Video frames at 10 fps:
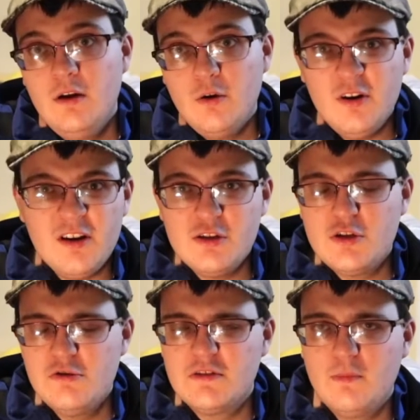Or you can
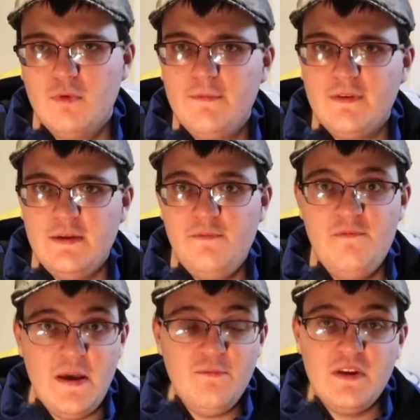choose from roughly
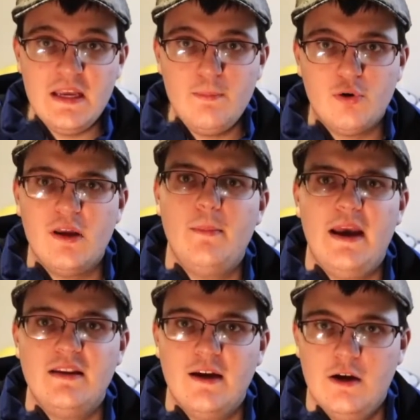50
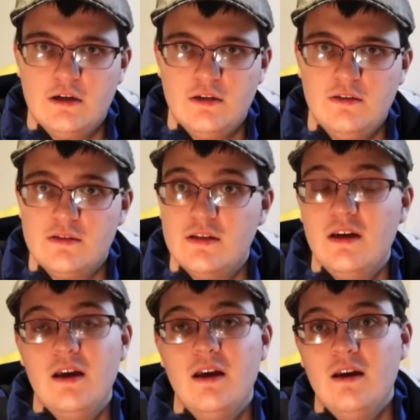pre-made characters.
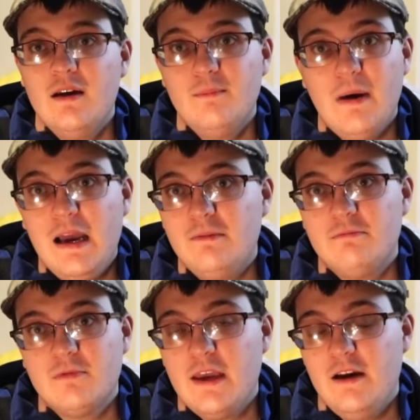My
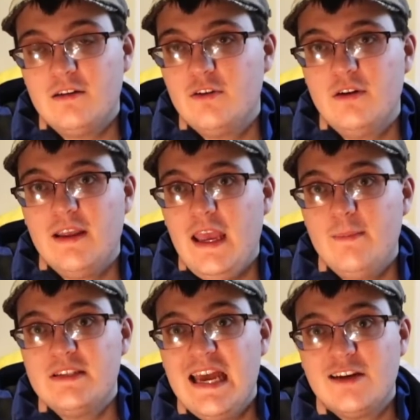character in the
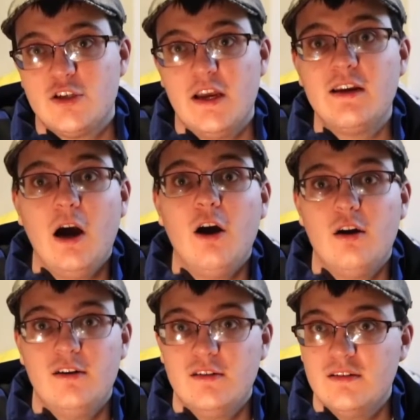game is actually a
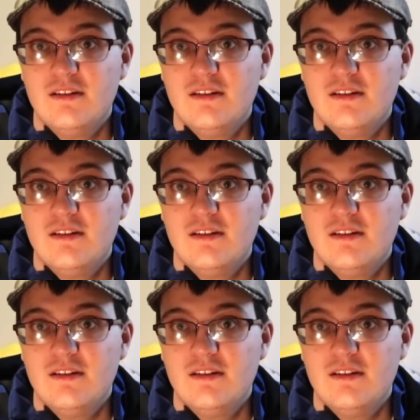car.